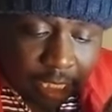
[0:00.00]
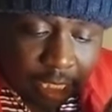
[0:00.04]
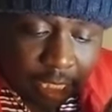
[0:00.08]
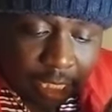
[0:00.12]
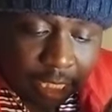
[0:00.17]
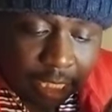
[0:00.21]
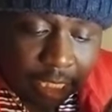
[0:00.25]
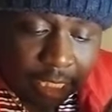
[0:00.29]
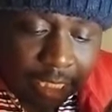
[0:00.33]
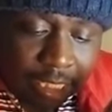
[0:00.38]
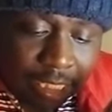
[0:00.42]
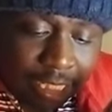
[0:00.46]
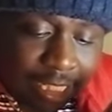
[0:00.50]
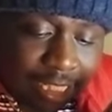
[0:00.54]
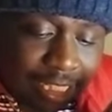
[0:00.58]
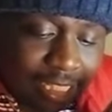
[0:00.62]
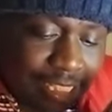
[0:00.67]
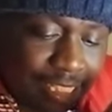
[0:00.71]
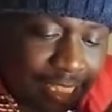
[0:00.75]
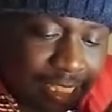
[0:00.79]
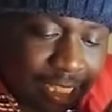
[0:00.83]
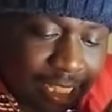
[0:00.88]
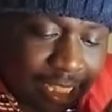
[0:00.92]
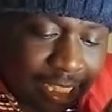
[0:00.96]
and then
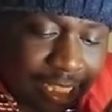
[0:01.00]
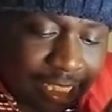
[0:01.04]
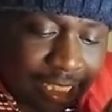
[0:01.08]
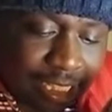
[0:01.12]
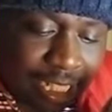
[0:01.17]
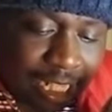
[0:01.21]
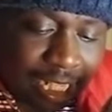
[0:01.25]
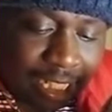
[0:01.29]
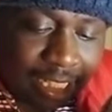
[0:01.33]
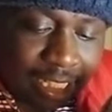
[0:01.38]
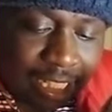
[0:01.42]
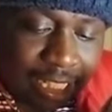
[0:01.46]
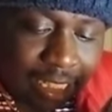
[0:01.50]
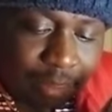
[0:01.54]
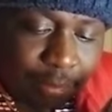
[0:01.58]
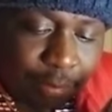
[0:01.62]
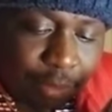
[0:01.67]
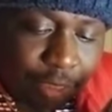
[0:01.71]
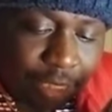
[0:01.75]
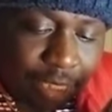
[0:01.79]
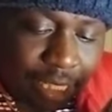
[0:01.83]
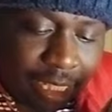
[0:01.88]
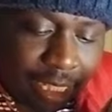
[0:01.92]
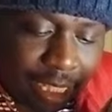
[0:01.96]
this they scatter
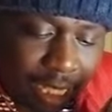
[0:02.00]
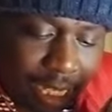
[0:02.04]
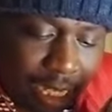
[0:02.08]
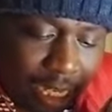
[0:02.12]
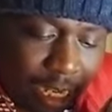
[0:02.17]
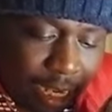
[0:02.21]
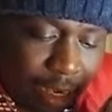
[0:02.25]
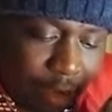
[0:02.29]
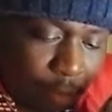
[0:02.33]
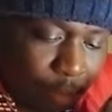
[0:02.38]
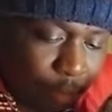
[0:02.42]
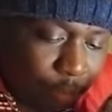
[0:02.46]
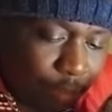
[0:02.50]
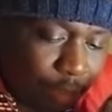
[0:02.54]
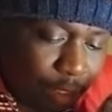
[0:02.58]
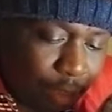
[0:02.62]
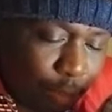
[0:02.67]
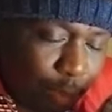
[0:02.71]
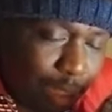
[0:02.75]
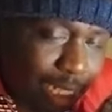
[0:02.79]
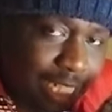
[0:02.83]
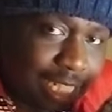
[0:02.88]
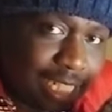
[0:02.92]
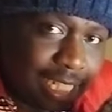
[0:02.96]
them in the air over a
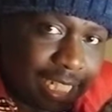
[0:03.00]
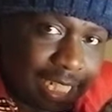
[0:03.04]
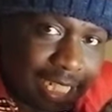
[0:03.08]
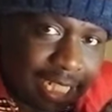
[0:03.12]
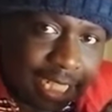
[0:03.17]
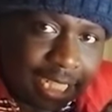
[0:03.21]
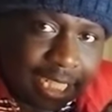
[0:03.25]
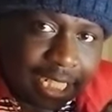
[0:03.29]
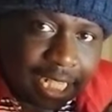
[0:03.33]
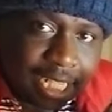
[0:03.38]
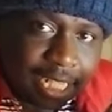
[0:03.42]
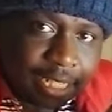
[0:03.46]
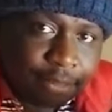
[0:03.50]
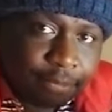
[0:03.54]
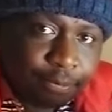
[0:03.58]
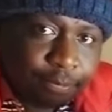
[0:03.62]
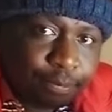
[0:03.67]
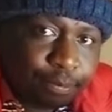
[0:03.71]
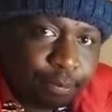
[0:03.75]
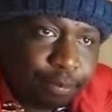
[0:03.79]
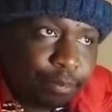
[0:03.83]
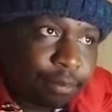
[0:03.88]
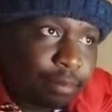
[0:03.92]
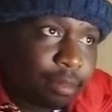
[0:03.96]
wide area
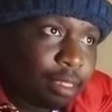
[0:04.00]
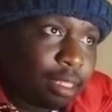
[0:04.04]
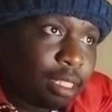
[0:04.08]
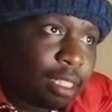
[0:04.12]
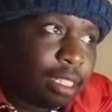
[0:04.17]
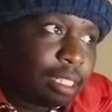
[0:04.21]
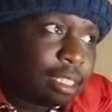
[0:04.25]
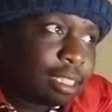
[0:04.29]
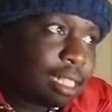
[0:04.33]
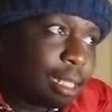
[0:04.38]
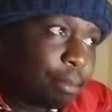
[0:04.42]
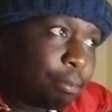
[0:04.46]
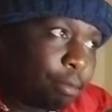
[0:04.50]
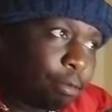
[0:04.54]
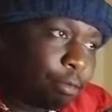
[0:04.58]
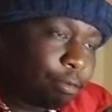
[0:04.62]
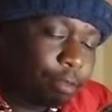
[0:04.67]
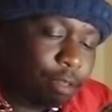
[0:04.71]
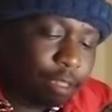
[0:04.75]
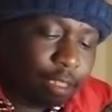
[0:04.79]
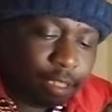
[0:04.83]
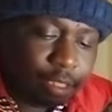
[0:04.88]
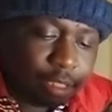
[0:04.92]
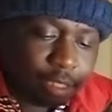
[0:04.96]
some
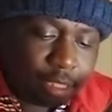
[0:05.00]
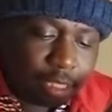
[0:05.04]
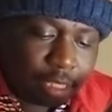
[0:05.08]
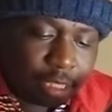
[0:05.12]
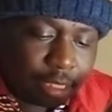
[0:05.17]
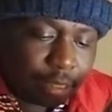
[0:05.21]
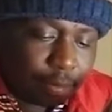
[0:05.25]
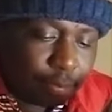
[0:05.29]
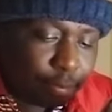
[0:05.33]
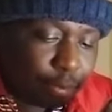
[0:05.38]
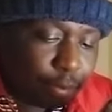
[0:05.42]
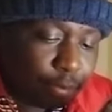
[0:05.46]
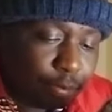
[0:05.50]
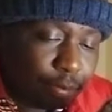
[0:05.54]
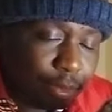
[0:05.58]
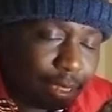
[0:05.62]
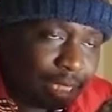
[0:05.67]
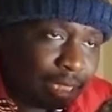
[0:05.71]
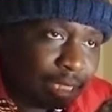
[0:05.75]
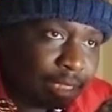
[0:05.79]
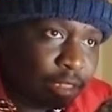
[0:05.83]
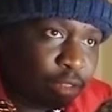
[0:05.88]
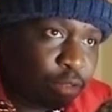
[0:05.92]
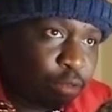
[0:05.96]
of these uh,
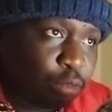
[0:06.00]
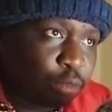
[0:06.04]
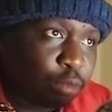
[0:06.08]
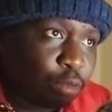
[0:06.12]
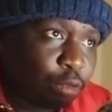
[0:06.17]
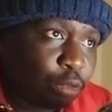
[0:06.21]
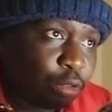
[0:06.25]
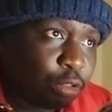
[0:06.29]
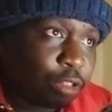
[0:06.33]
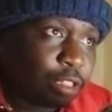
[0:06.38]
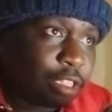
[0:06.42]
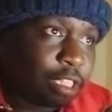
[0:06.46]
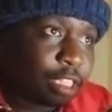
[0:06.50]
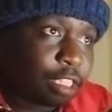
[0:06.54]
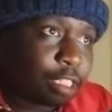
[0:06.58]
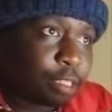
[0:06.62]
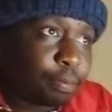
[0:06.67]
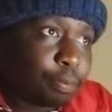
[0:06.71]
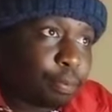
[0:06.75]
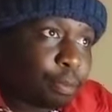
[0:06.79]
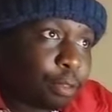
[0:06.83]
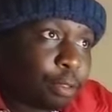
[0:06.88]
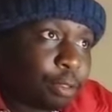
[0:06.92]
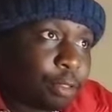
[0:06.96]
bomblets do not
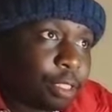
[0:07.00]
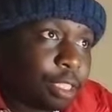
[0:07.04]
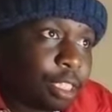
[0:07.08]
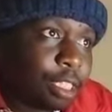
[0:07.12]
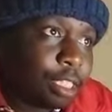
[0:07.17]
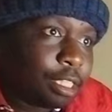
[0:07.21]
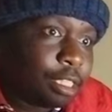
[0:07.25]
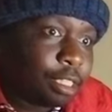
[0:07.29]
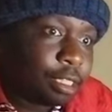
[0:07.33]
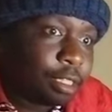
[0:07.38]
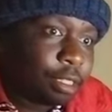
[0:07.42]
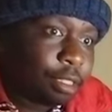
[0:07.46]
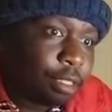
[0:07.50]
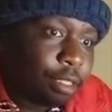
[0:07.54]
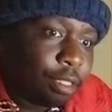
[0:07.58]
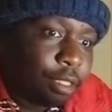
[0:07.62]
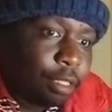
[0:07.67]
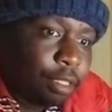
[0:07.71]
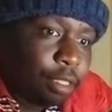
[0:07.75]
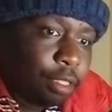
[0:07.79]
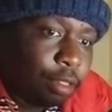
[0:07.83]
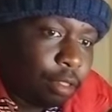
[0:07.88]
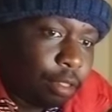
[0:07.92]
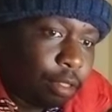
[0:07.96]
explode
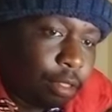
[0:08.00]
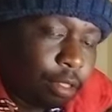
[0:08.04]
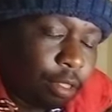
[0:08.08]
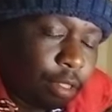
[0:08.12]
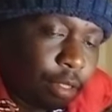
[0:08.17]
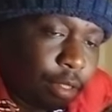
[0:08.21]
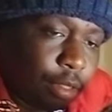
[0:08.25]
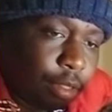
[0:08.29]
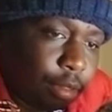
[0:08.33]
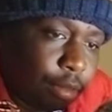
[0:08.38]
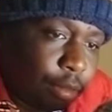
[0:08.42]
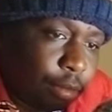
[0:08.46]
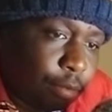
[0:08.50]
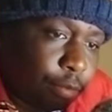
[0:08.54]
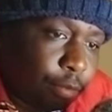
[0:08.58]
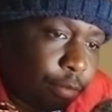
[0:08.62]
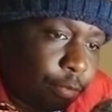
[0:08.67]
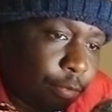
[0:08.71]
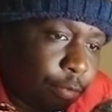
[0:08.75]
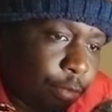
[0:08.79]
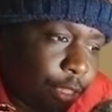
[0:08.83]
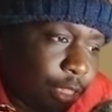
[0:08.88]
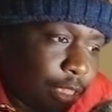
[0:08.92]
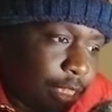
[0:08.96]
uh,
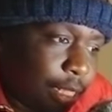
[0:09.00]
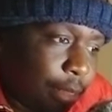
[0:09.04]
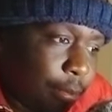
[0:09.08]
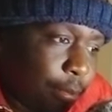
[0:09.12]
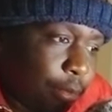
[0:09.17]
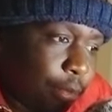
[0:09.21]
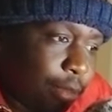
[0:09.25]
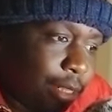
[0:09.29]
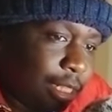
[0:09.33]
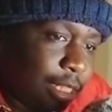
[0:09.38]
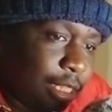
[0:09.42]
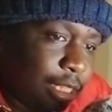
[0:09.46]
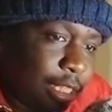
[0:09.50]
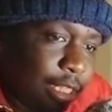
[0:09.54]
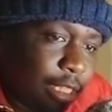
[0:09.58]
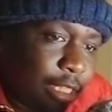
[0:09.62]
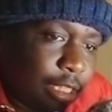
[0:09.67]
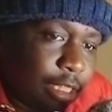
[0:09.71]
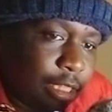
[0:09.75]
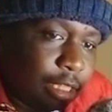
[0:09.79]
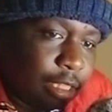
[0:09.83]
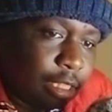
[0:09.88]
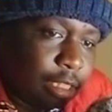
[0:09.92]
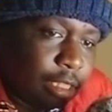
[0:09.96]
for example when
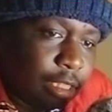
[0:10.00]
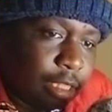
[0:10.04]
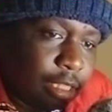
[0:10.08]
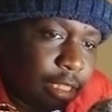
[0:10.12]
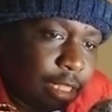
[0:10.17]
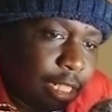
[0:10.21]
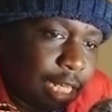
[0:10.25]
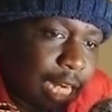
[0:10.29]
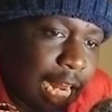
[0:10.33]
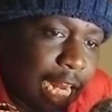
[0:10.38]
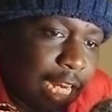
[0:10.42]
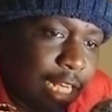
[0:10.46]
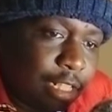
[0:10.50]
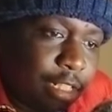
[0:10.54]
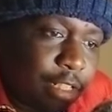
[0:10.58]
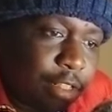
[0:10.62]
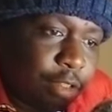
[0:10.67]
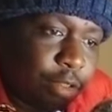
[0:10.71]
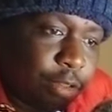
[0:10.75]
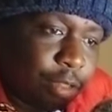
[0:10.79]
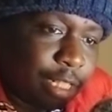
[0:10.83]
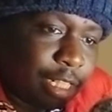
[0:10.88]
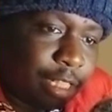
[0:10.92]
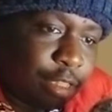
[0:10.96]
they land
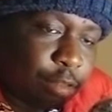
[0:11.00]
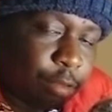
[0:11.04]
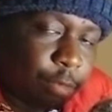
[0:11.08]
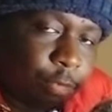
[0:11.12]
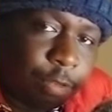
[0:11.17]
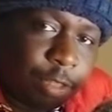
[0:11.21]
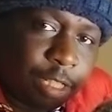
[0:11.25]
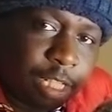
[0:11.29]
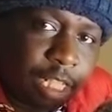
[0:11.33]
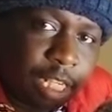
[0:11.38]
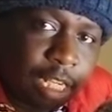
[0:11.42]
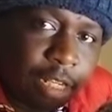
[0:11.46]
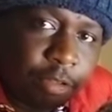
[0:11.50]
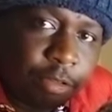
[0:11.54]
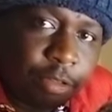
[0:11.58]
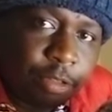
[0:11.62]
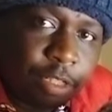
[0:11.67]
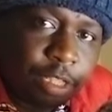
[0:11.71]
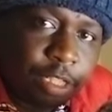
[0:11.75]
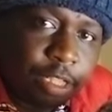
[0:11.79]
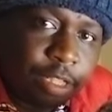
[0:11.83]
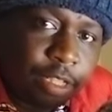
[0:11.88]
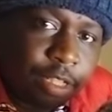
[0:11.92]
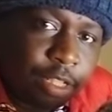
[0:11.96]
on a soft
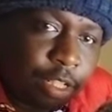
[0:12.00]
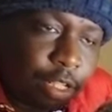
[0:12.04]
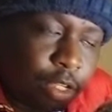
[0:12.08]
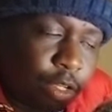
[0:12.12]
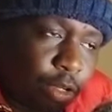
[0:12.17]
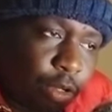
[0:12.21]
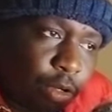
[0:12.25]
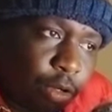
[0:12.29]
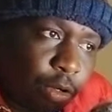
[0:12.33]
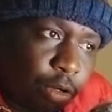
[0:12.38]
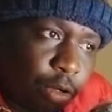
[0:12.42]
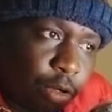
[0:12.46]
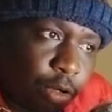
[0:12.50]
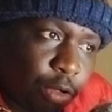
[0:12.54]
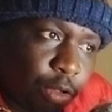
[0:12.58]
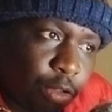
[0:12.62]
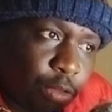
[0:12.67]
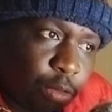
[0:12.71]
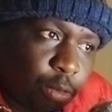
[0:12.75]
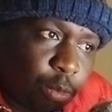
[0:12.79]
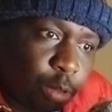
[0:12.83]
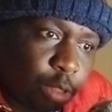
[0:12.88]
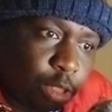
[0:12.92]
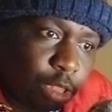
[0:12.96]
ground or
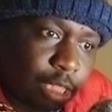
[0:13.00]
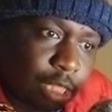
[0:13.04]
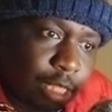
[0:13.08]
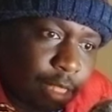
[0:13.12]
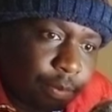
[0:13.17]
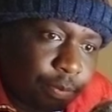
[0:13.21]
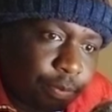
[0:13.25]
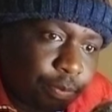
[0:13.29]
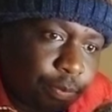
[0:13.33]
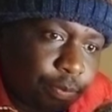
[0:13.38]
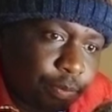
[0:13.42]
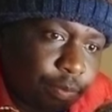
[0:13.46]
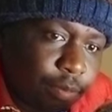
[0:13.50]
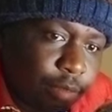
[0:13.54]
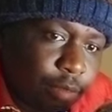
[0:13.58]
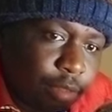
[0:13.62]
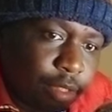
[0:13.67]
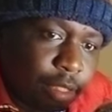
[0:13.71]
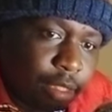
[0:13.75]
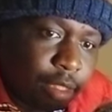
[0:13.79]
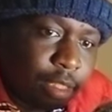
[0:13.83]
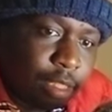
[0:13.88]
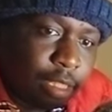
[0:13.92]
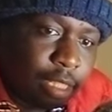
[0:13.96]
on water
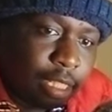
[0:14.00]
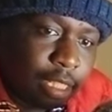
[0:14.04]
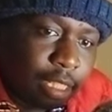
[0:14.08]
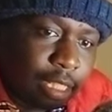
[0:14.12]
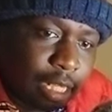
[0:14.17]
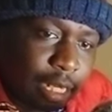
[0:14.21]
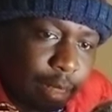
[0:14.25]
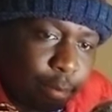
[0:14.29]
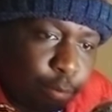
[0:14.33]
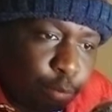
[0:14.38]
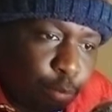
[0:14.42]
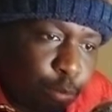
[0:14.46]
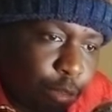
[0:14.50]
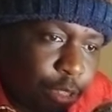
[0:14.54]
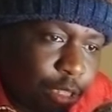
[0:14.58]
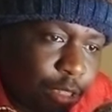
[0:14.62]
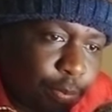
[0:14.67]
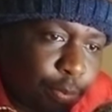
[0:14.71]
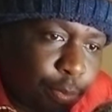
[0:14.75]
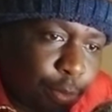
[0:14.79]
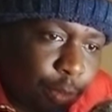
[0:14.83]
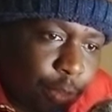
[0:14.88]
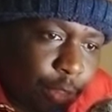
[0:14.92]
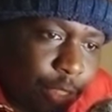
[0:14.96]
they come to
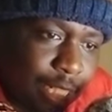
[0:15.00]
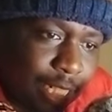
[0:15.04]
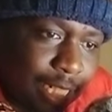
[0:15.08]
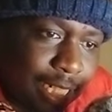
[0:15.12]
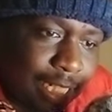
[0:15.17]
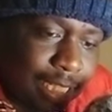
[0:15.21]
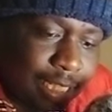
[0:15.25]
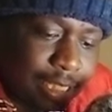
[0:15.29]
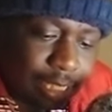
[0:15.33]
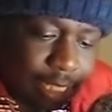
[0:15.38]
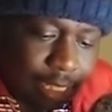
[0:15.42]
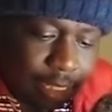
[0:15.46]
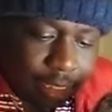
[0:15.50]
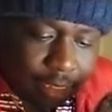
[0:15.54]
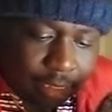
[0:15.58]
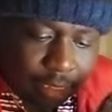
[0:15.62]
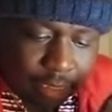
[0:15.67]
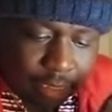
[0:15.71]
explode later